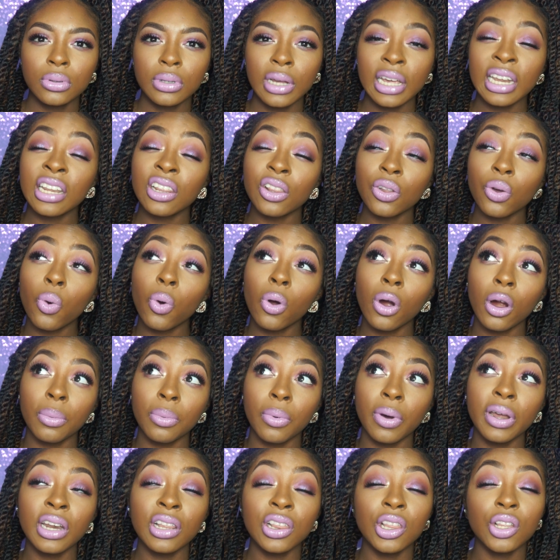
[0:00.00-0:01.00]
It didn't look
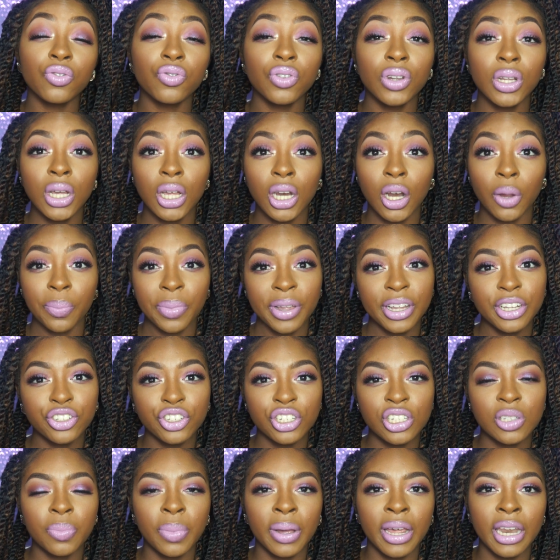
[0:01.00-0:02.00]
horrible and it looked really good on
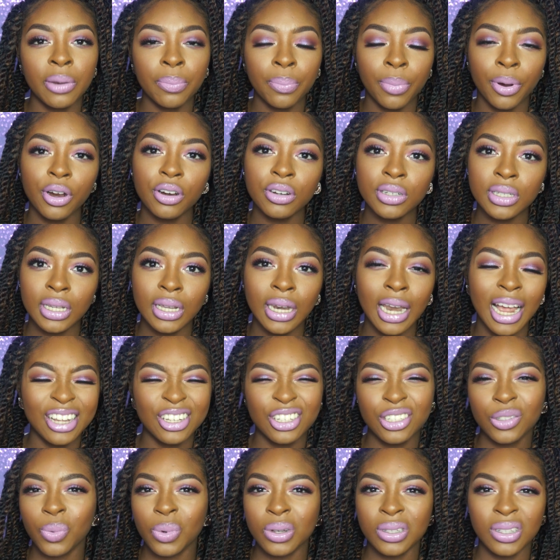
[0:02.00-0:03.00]
pictures, but in person I
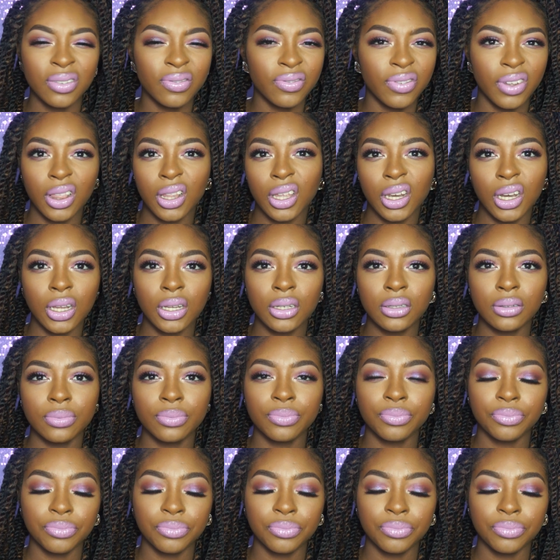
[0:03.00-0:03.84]
just wasn't feeling it.